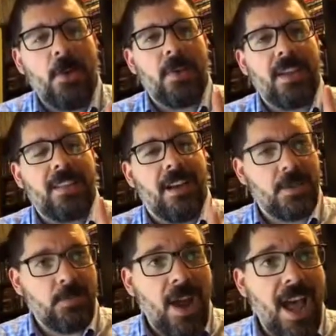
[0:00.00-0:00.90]
We can tell
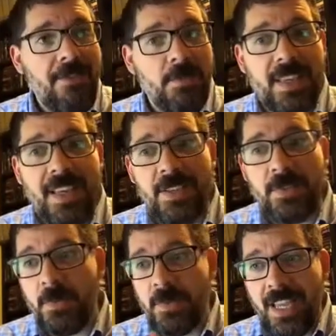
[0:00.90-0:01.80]
it's private
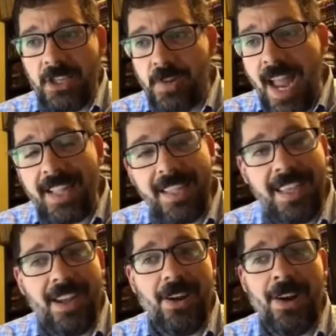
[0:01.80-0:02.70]
because when we extract it
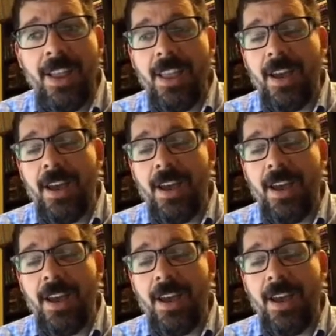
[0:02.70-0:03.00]
here,